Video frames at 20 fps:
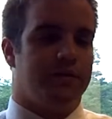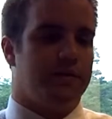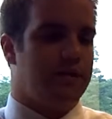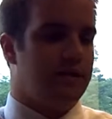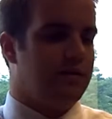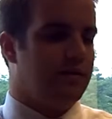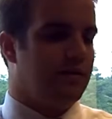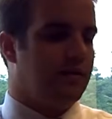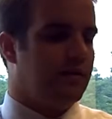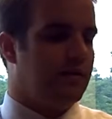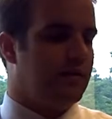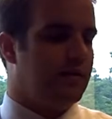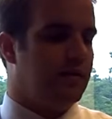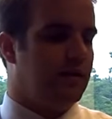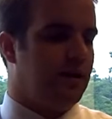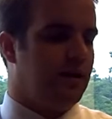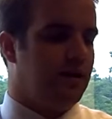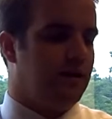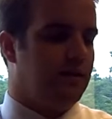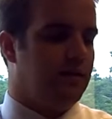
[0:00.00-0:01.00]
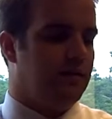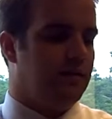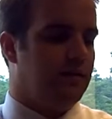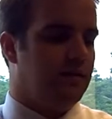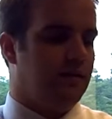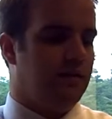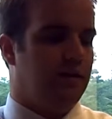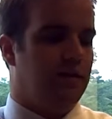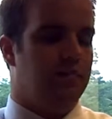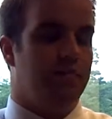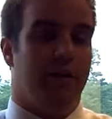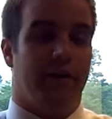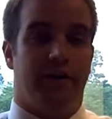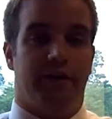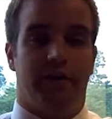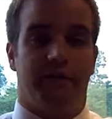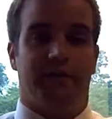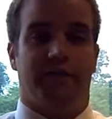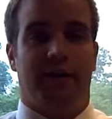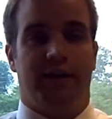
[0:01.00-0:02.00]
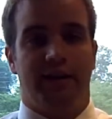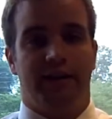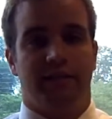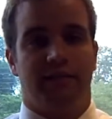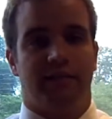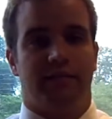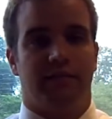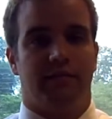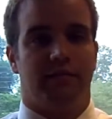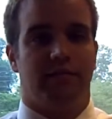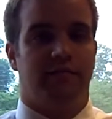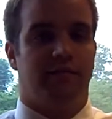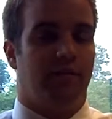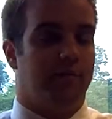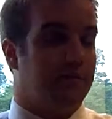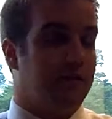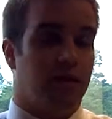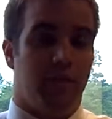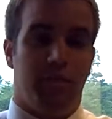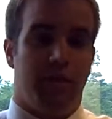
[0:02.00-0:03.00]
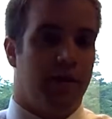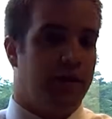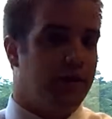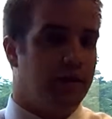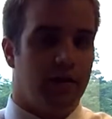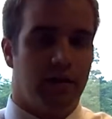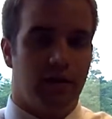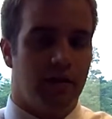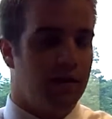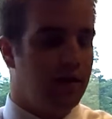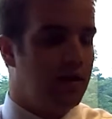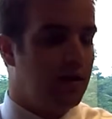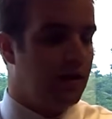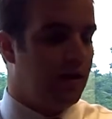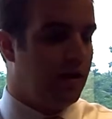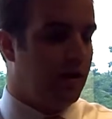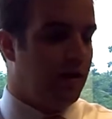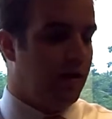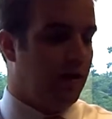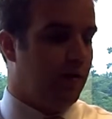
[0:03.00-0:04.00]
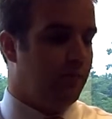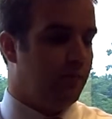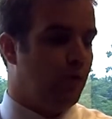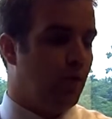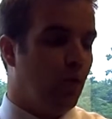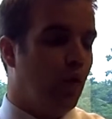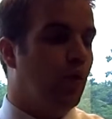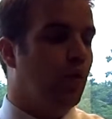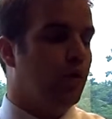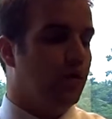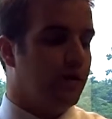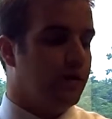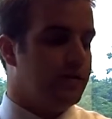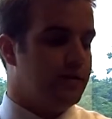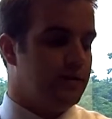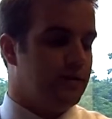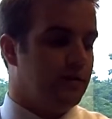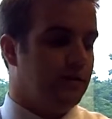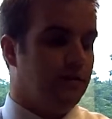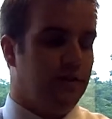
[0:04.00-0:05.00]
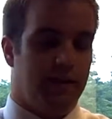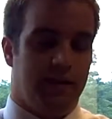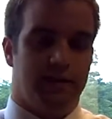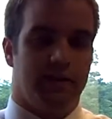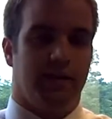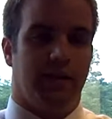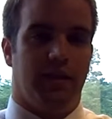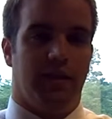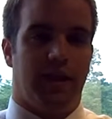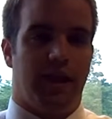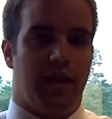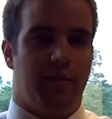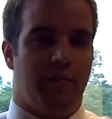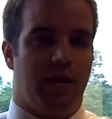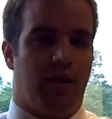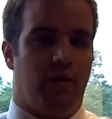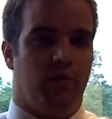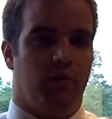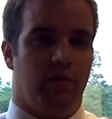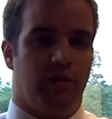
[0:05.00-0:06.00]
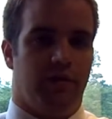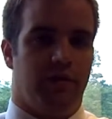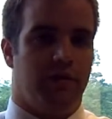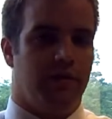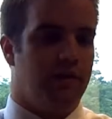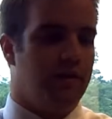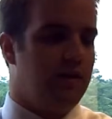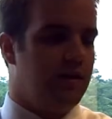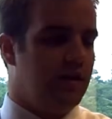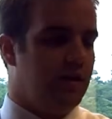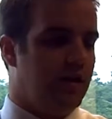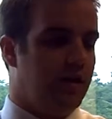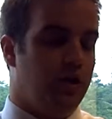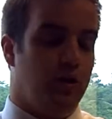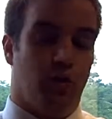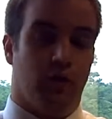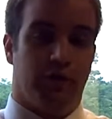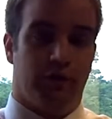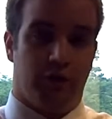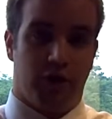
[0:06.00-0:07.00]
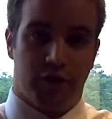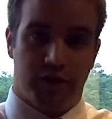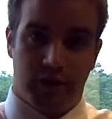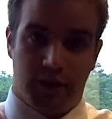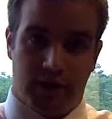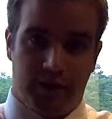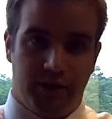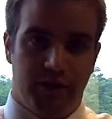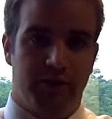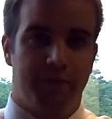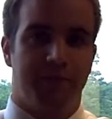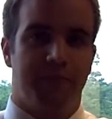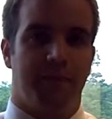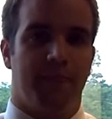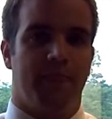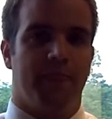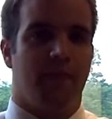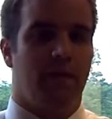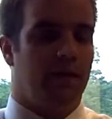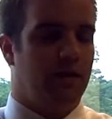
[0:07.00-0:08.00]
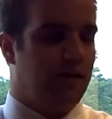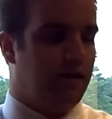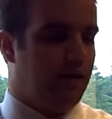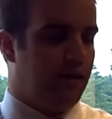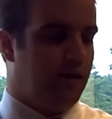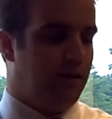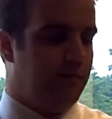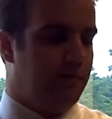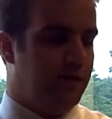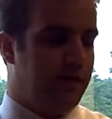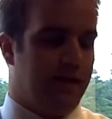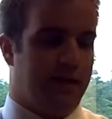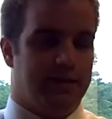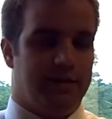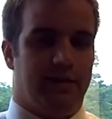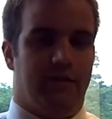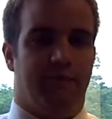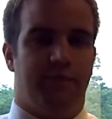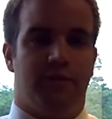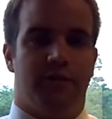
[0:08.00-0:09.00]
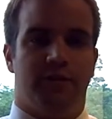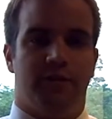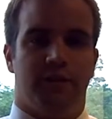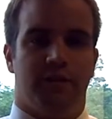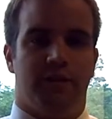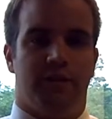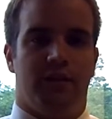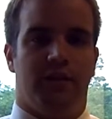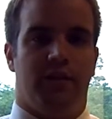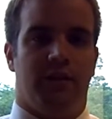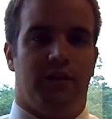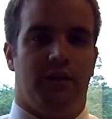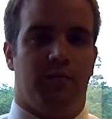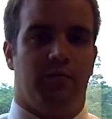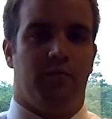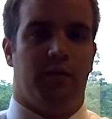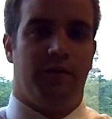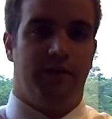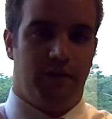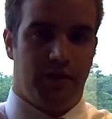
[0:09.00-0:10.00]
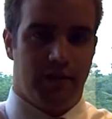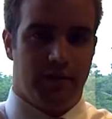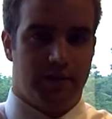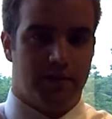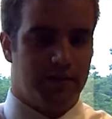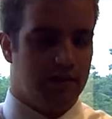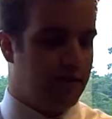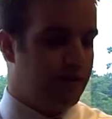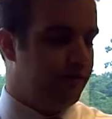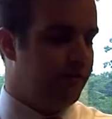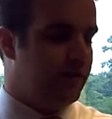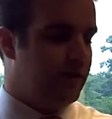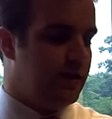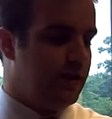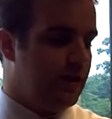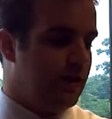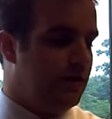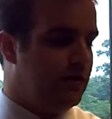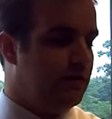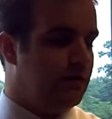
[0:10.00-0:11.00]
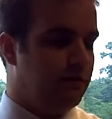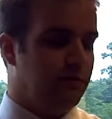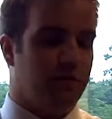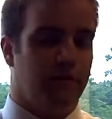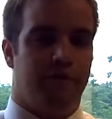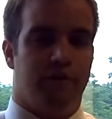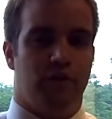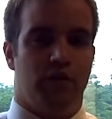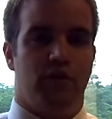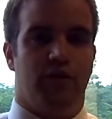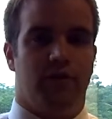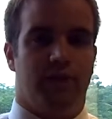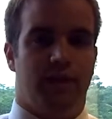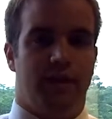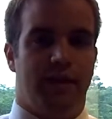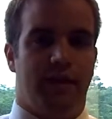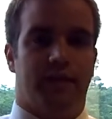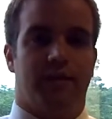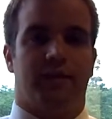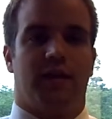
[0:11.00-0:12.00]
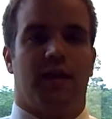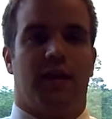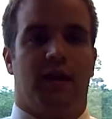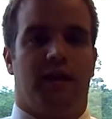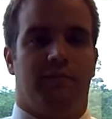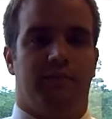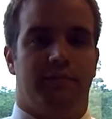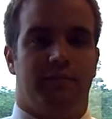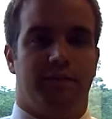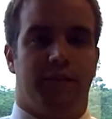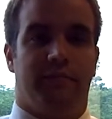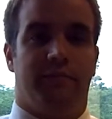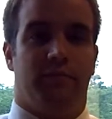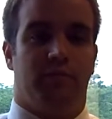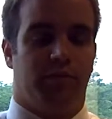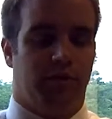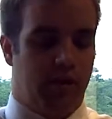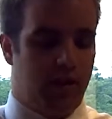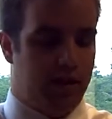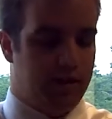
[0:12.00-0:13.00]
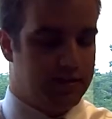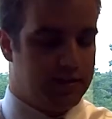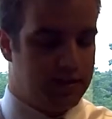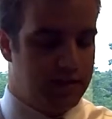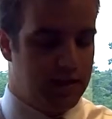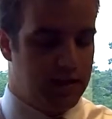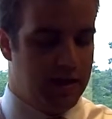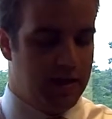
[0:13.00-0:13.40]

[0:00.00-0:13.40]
either a better device from a competitor or until Insulet came out with a newer version of it. And as I've mentioned in a previous video, a review of the Dexcom 7 Plus,